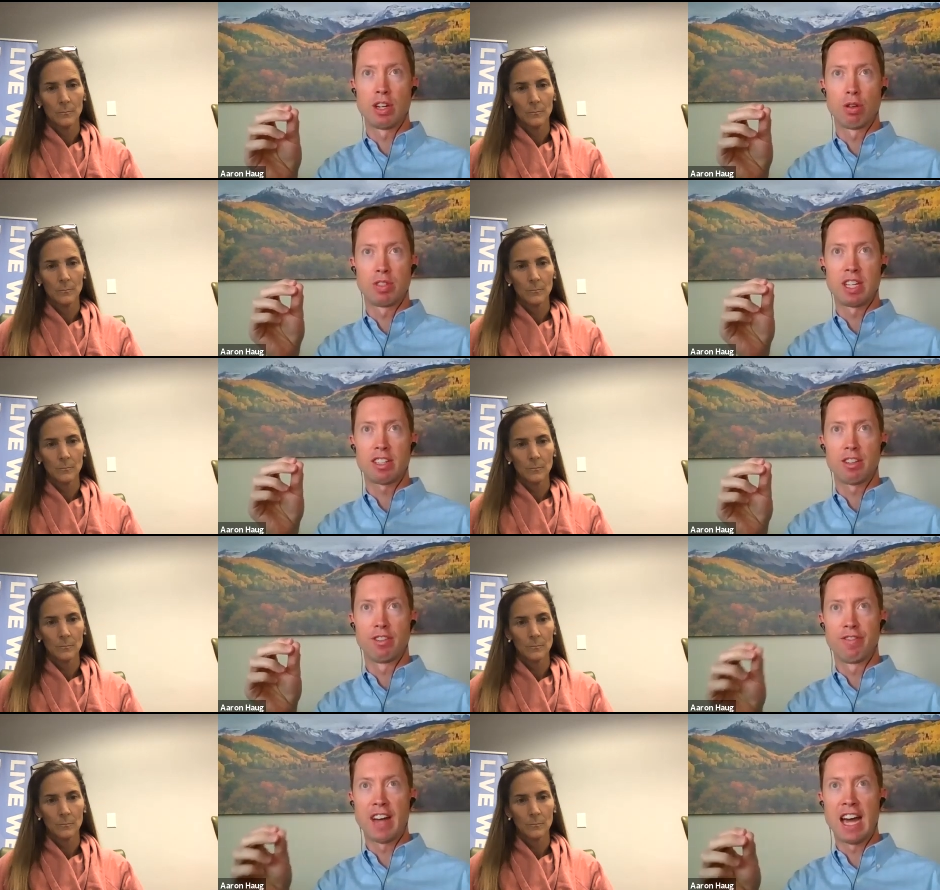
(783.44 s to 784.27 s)
Speaker 1: I don't take
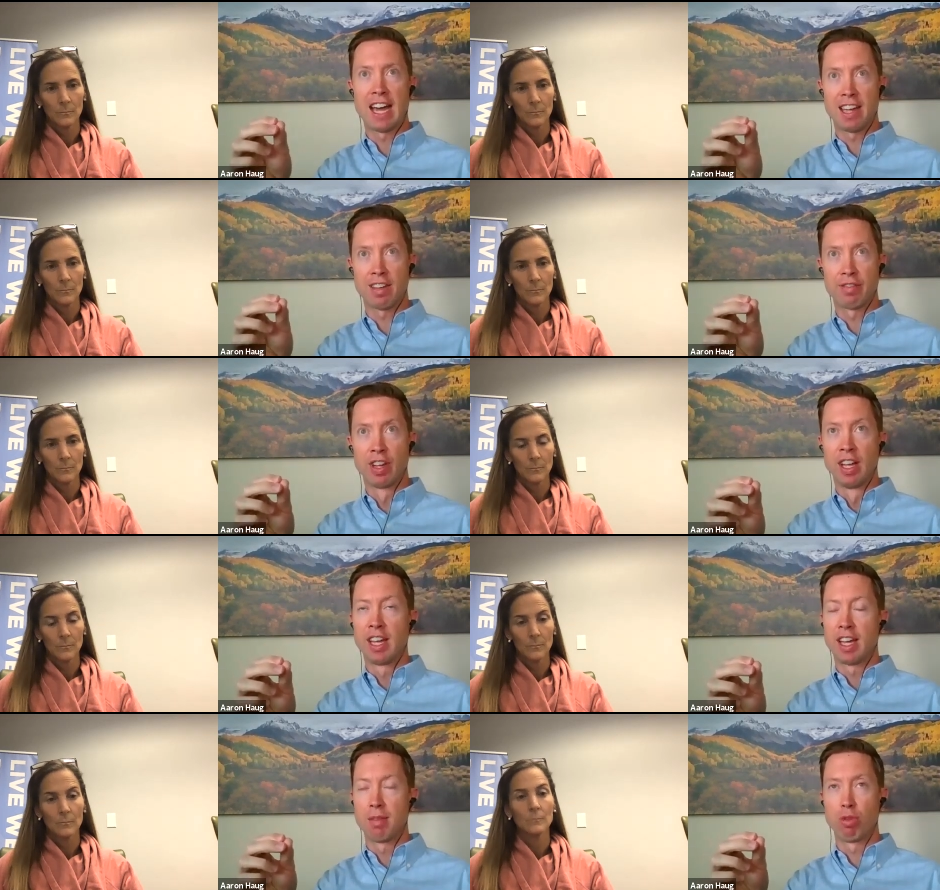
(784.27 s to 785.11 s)
till five.
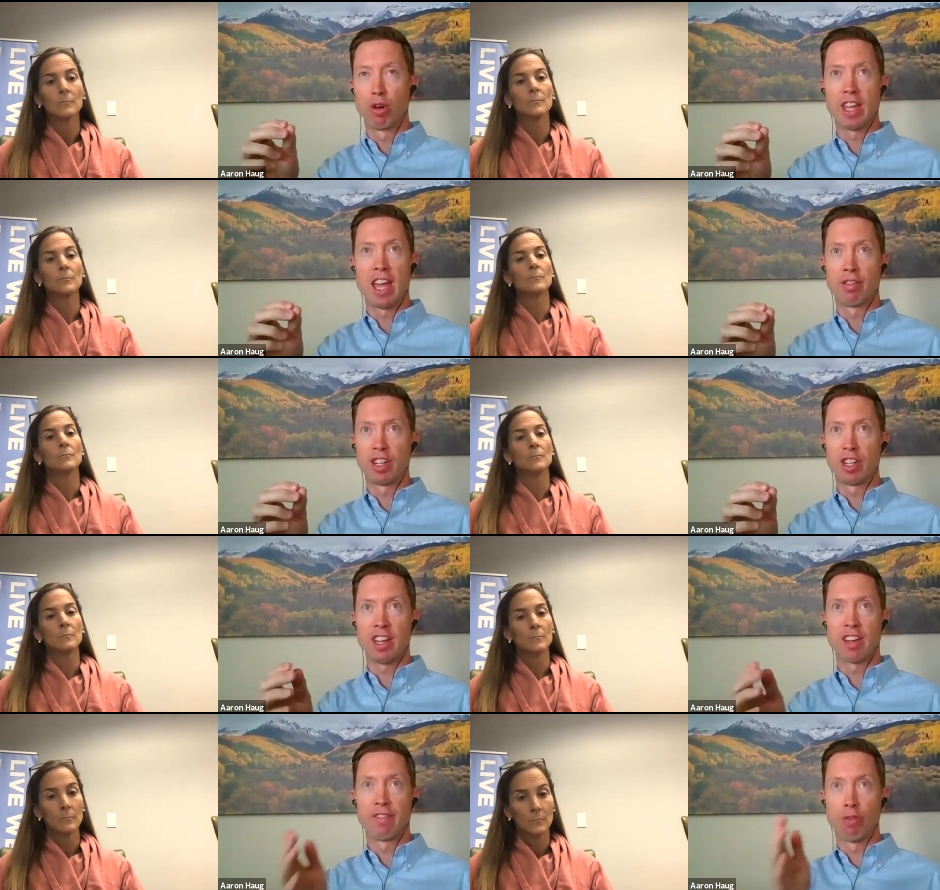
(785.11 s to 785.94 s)
And boy, every
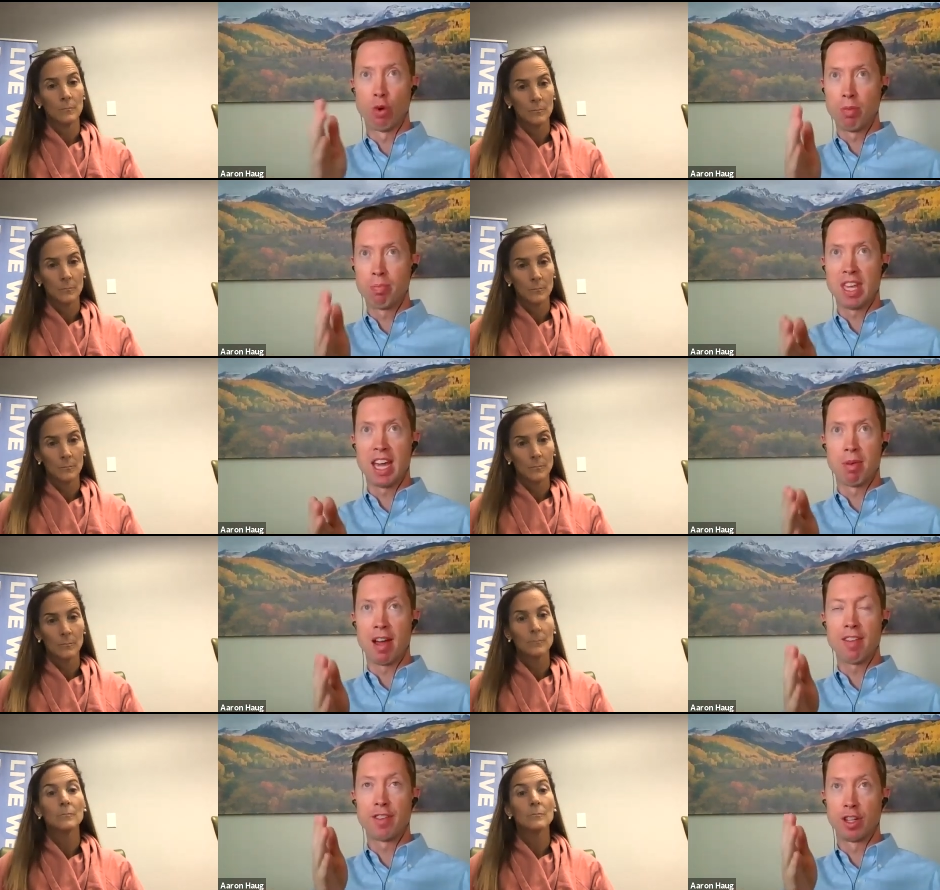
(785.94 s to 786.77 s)
day at 4 p.m.,
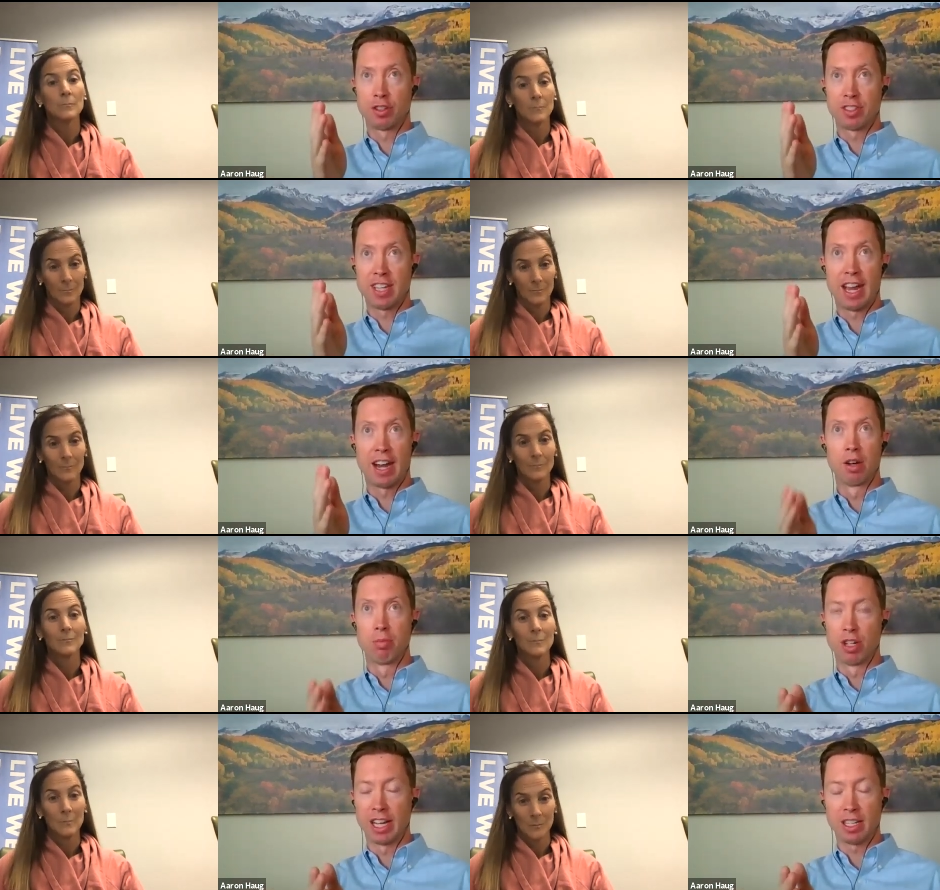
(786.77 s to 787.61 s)
I feel
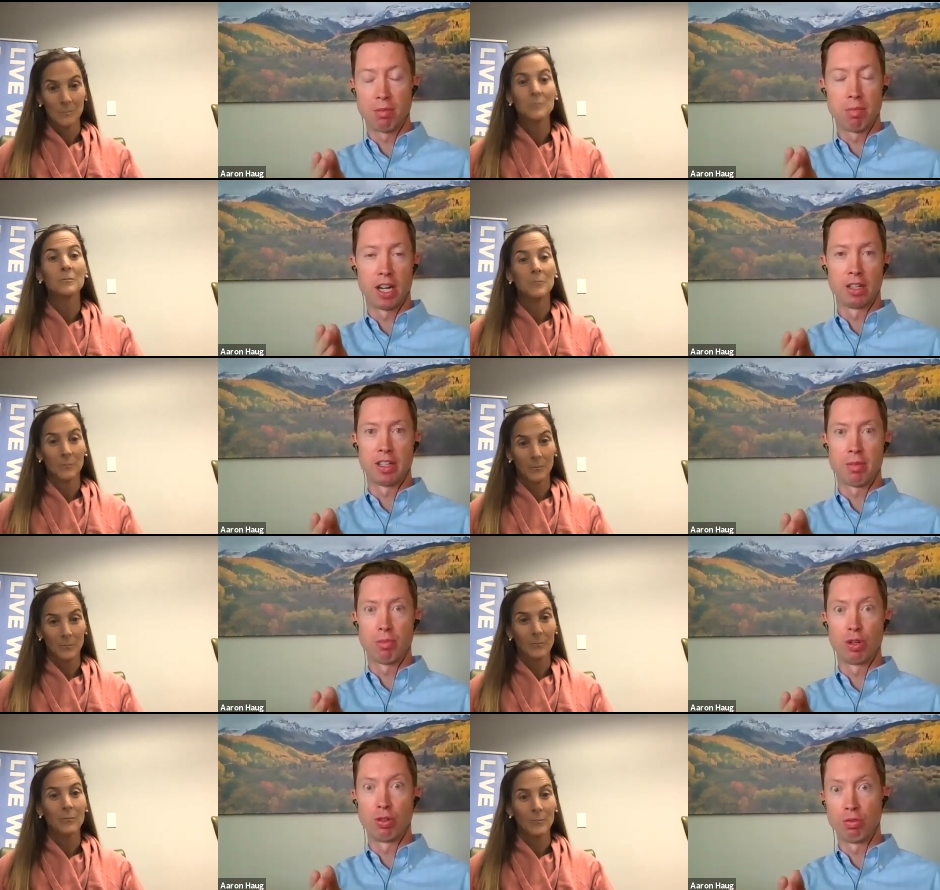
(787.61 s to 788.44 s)
terrible. I can barely
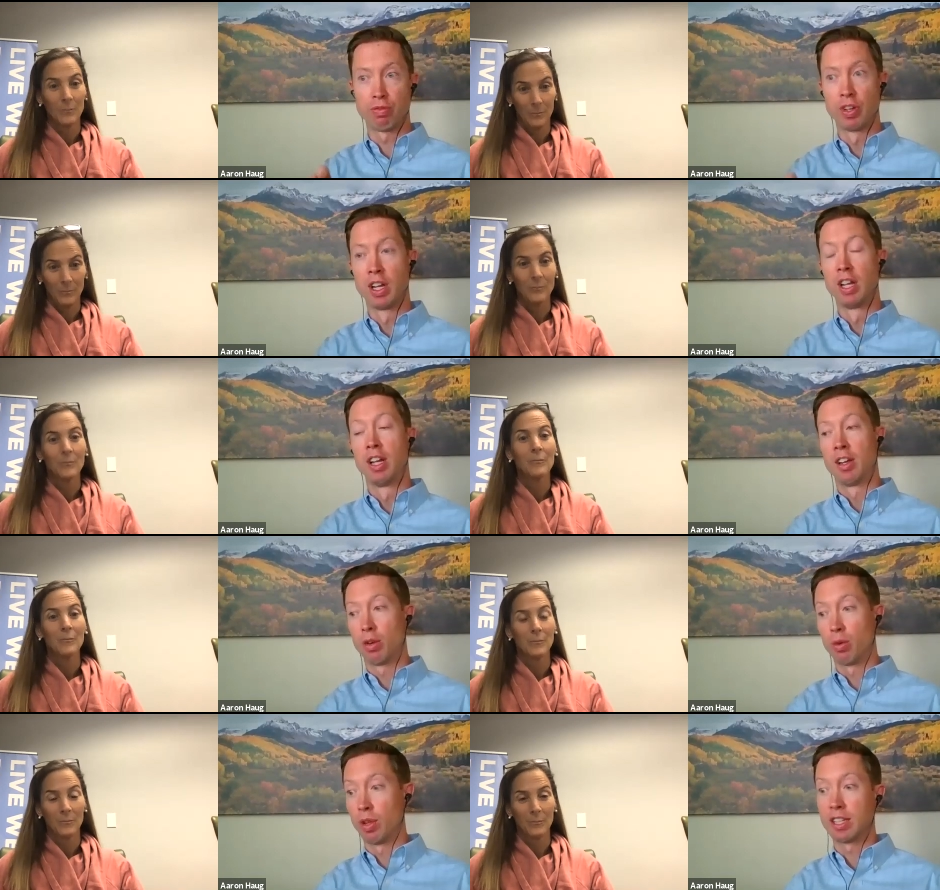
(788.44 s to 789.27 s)
move.
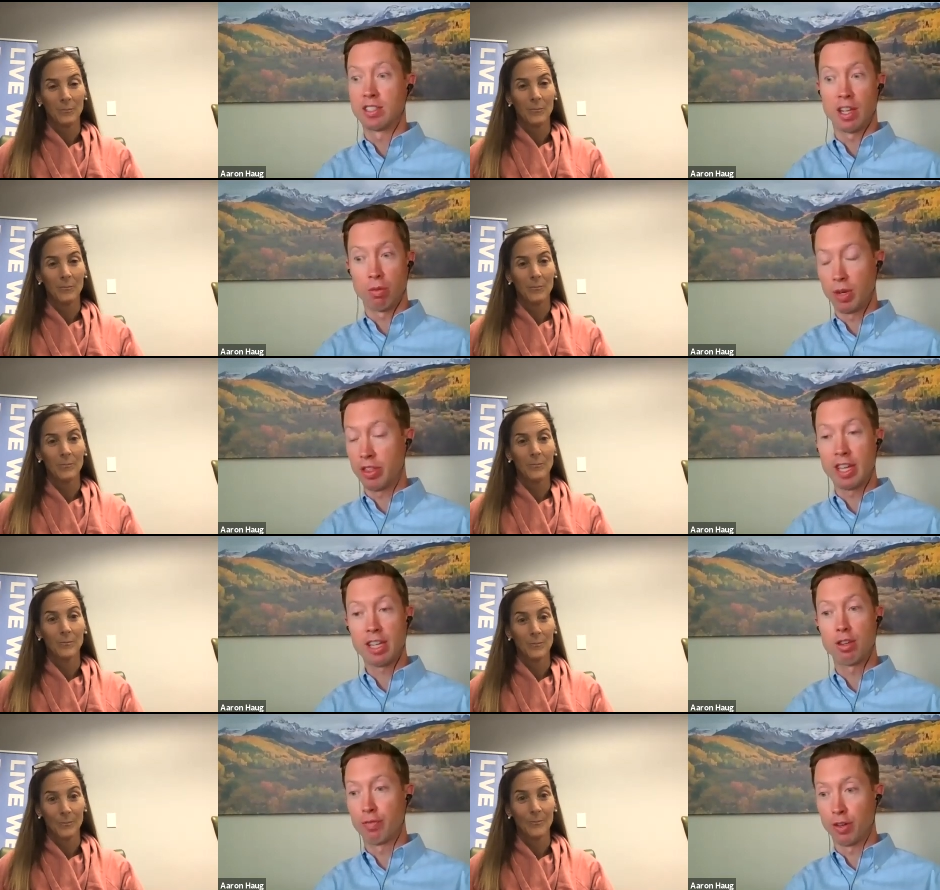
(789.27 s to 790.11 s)
Well, I say, well,
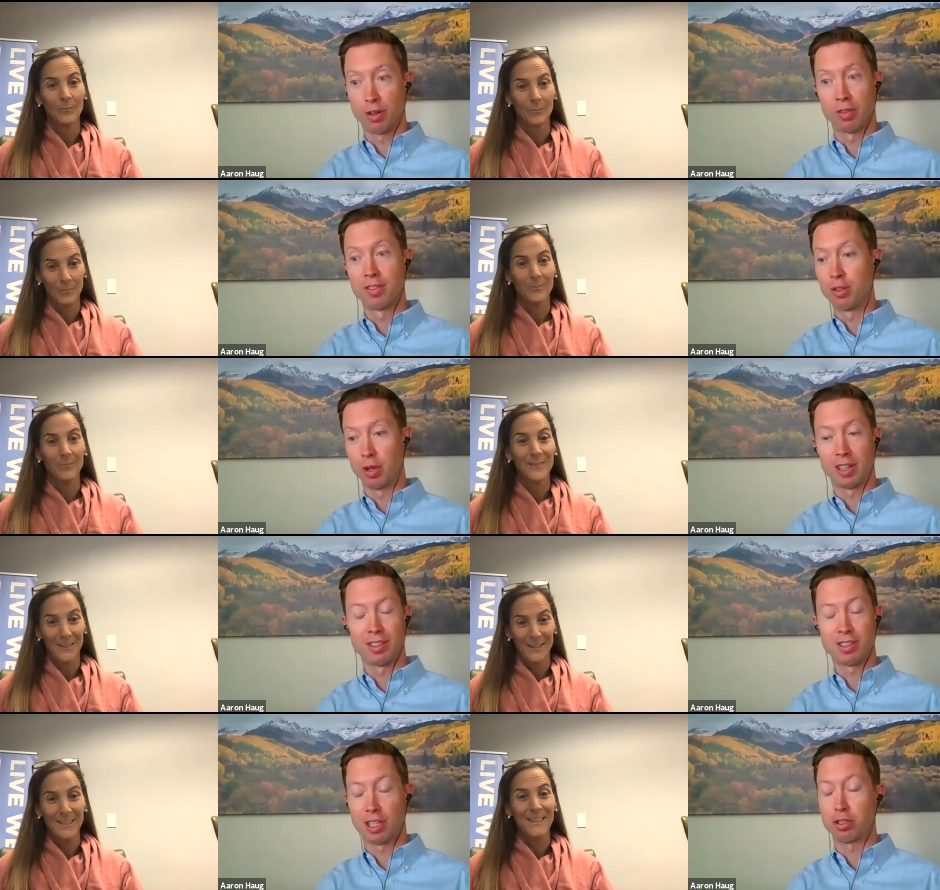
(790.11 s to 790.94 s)
thank you for
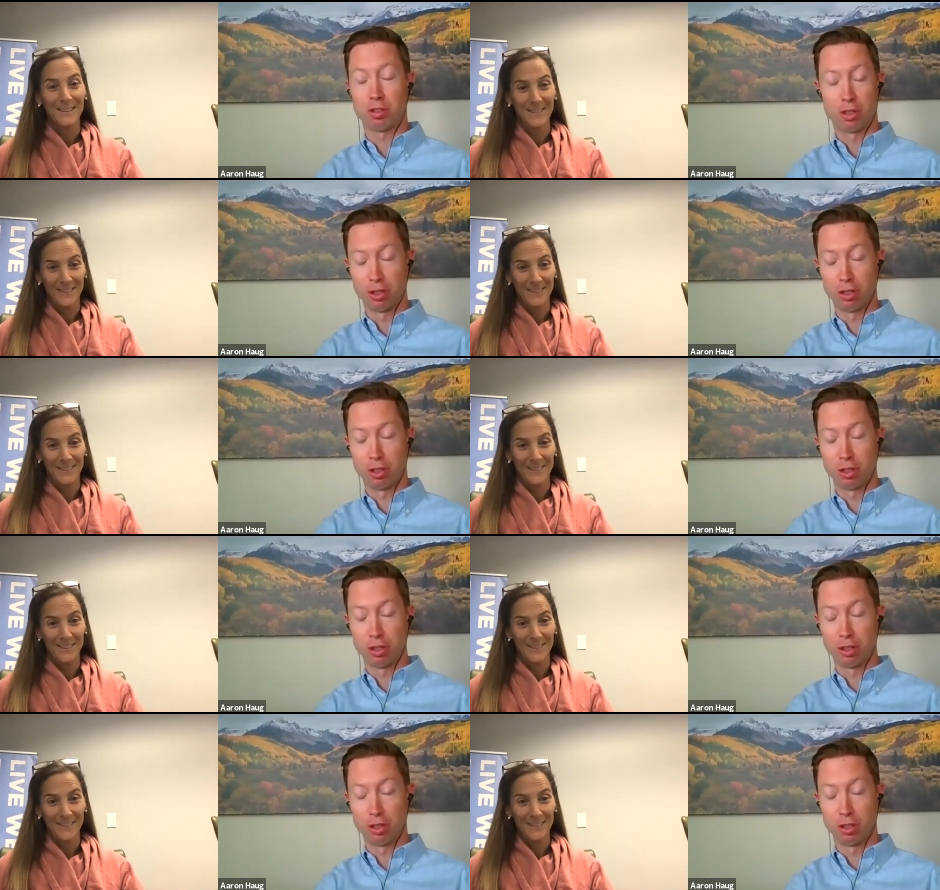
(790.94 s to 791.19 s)
doing such